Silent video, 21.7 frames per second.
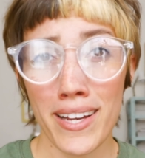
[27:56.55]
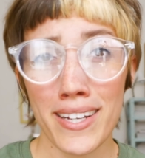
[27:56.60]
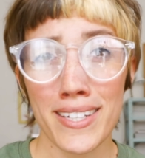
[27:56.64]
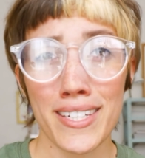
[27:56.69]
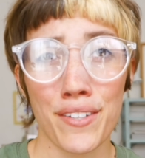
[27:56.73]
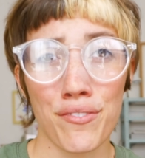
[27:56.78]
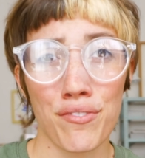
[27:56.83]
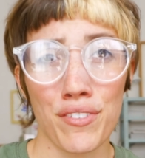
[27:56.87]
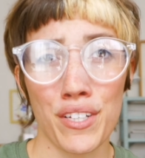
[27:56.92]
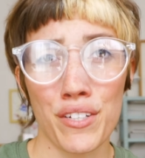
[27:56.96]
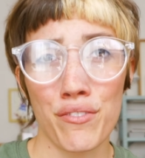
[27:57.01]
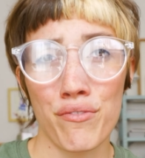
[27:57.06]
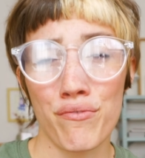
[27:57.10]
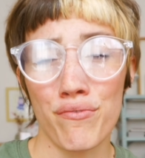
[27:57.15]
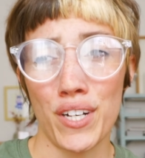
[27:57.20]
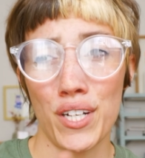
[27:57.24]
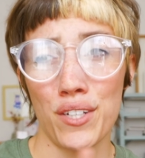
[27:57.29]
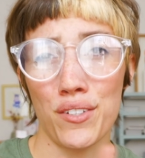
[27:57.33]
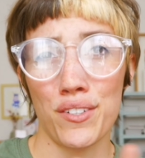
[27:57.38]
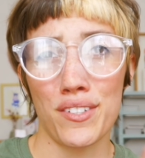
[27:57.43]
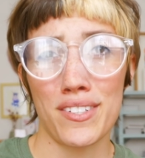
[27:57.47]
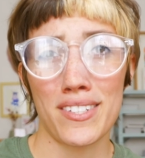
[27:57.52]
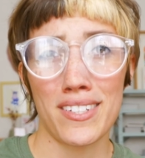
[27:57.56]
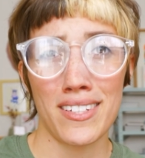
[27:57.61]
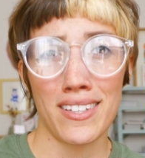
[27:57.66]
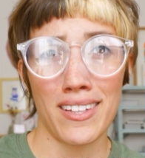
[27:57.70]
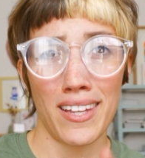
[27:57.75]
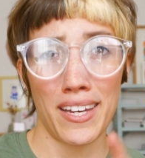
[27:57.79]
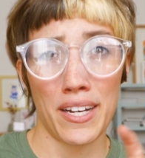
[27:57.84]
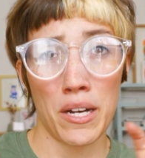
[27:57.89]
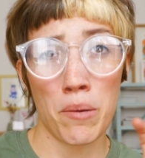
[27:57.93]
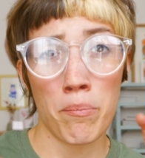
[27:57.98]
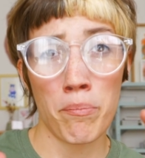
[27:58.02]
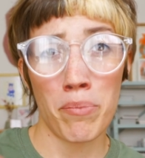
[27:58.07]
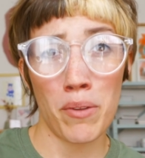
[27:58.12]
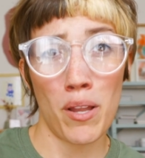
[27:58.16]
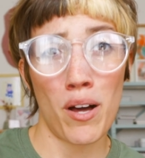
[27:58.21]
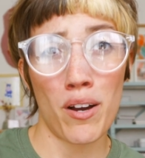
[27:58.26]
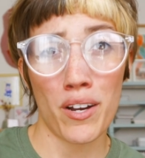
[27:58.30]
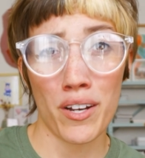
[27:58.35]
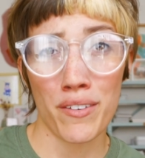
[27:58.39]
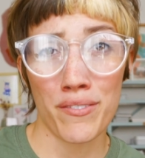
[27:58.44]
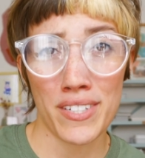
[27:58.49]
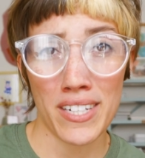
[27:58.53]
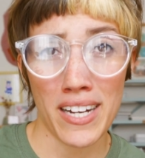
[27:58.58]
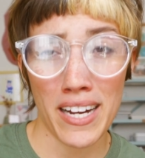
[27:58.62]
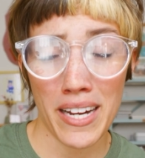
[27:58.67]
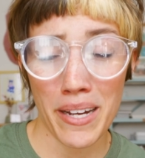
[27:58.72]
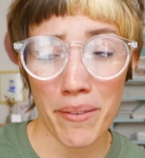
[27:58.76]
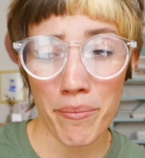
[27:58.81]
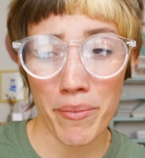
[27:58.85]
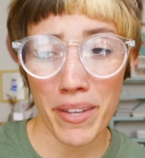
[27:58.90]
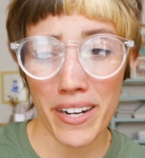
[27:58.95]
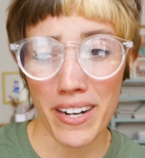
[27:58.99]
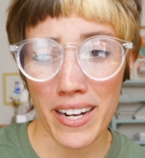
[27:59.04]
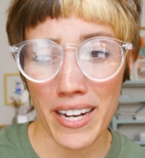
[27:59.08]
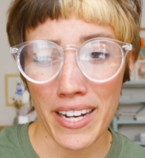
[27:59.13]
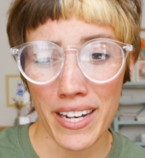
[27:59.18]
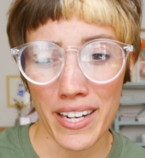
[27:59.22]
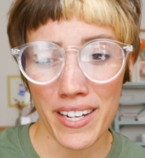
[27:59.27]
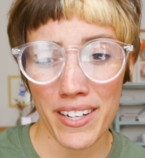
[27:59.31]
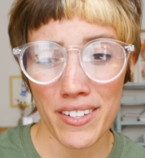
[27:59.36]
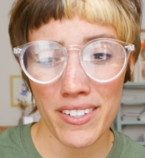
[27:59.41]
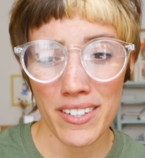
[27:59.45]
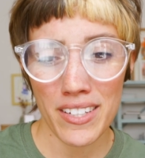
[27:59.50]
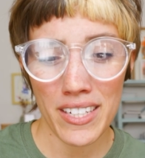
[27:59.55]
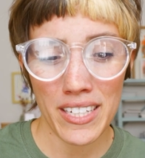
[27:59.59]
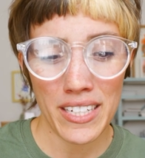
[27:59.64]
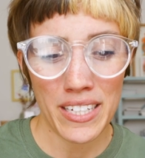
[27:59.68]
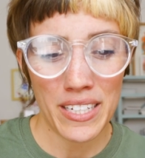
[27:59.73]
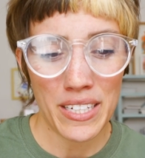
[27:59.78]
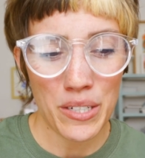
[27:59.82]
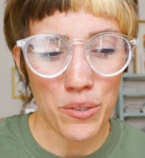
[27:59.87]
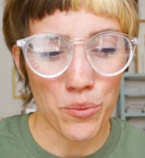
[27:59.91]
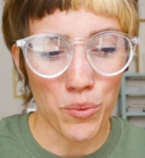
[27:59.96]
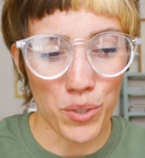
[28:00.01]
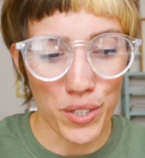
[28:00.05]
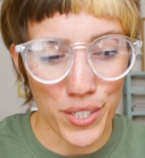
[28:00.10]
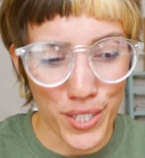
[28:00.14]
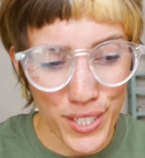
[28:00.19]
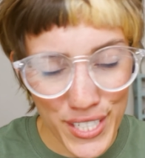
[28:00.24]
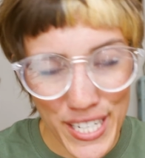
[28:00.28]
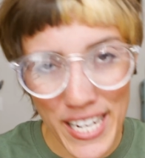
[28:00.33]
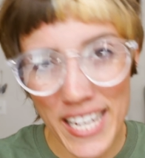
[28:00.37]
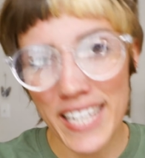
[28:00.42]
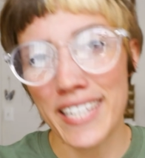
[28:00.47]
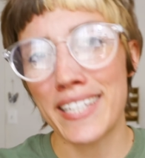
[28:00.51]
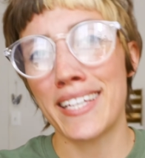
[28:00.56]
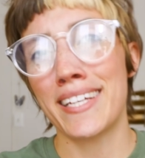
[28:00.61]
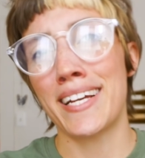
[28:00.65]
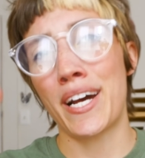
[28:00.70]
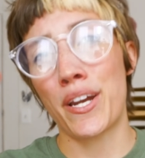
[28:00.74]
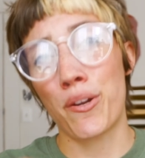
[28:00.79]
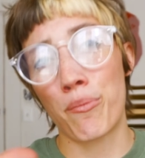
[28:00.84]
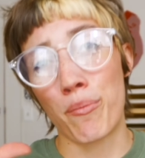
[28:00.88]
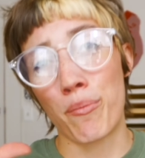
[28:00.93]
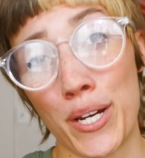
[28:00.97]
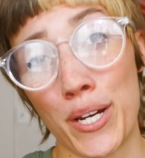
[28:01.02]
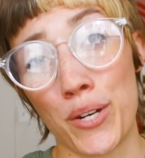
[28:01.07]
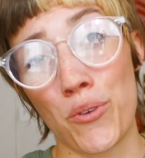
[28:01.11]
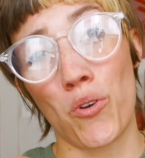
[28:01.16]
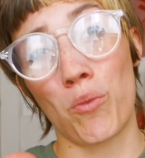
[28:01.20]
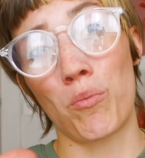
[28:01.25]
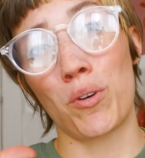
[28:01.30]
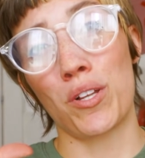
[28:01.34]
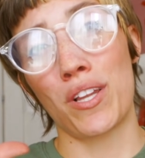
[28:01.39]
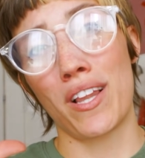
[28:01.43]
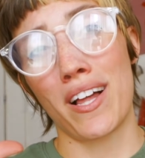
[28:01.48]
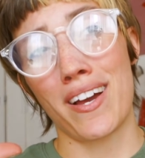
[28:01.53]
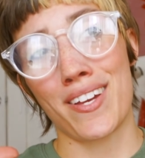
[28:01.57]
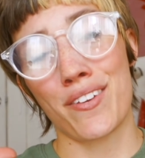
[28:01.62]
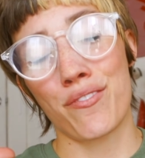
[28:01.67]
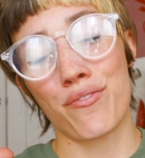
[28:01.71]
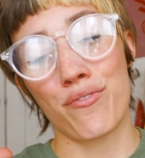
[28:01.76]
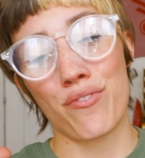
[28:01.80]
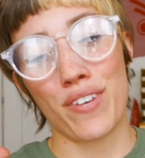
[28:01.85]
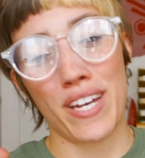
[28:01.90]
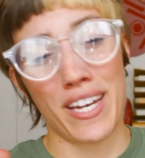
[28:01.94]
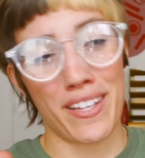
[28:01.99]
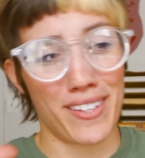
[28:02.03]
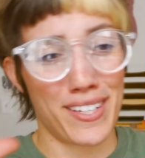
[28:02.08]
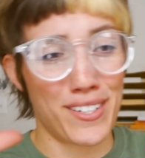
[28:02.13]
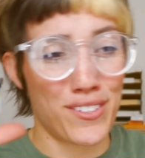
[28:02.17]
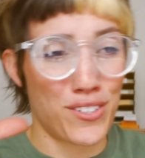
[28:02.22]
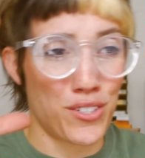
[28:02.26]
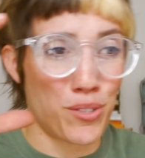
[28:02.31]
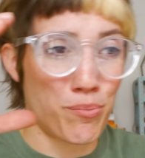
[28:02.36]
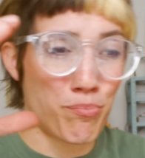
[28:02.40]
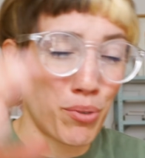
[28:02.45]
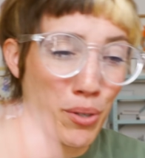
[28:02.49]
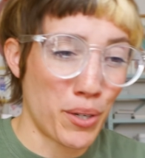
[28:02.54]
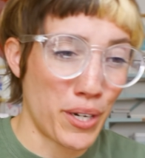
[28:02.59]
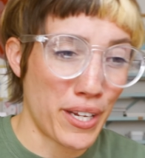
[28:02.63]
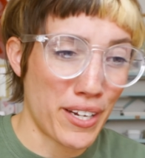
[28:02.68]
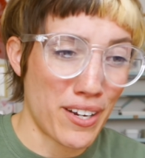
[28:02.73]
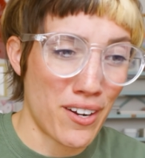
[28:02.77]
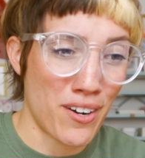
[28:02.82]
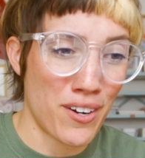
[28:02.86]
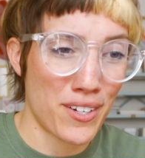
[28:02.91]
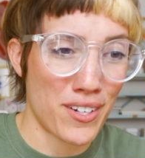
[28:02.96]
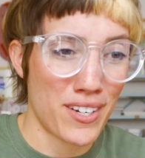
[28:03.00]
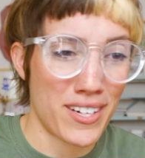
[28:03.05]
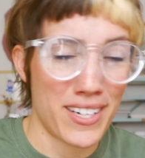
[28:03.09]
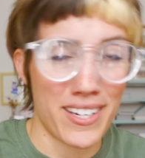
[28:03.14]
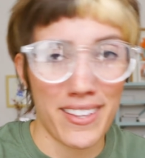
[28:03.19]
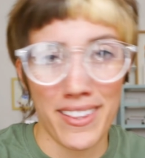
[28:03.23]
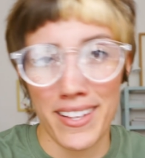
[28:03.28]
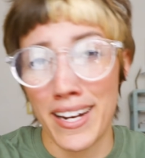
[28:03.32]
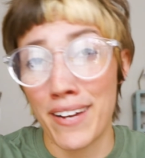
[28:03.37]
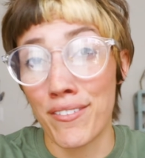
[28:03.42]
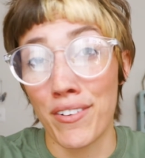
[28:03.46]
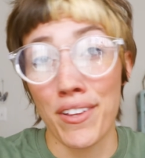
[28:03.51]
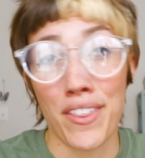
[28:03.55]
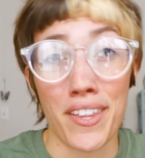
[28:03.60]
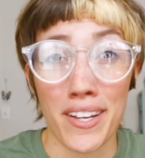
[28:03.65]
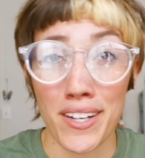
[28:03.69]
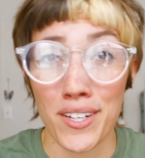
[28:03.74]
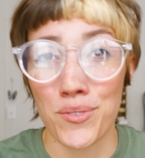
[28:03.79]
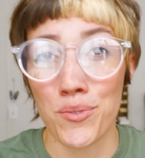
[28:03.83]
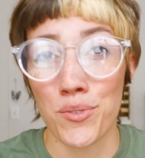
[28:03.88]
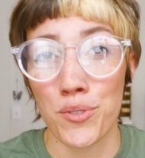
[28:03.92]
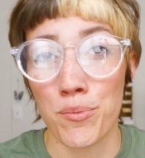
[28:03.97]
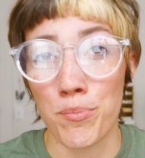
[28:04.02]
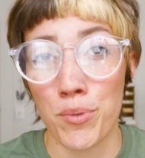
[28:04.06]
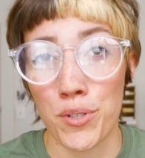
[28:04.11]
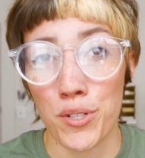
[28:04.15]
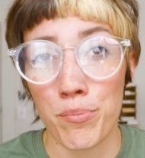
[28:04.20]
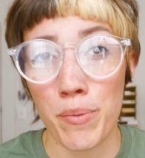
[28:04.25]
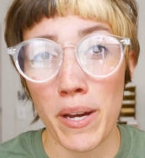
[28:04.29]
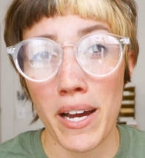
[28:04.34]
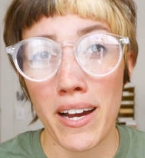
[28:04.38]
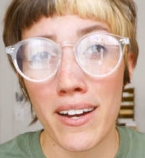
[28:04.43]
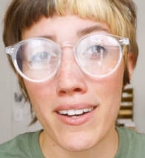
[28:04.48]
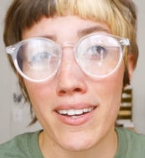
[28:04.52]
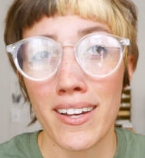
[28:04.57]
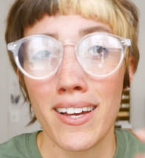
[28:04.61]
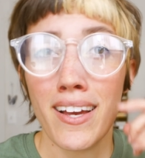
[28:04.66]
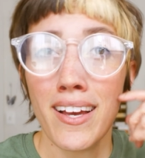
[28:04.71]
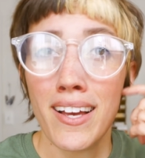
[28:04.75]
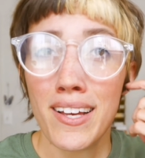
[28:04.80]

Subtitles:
It definitely felt like a block of time that I was taking out normal life and then just putting art on, and then everything else was pushed back.